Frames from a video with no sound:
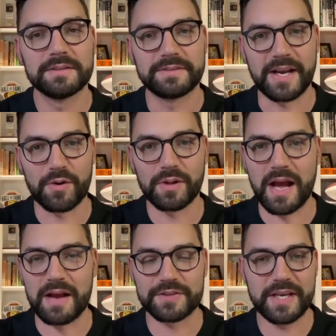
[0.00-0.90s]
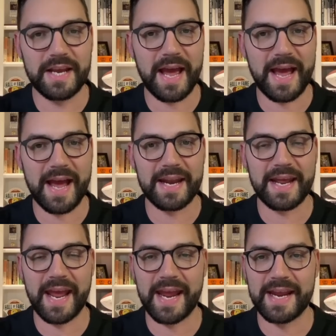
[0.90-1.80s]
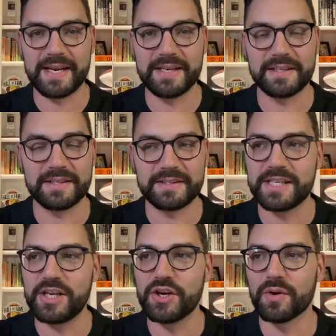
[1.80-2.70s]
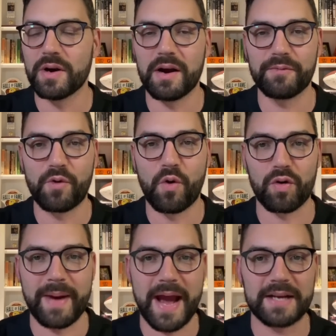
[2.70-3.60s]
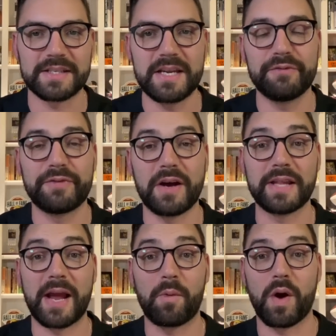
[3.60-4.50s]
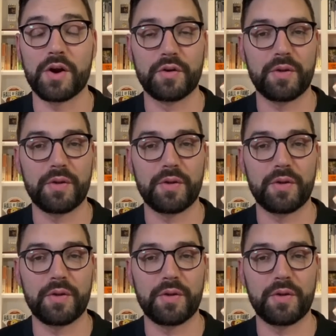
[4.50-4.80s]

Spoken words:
Dan Orlovsky had a tier of quarterbacks that he felt like were under the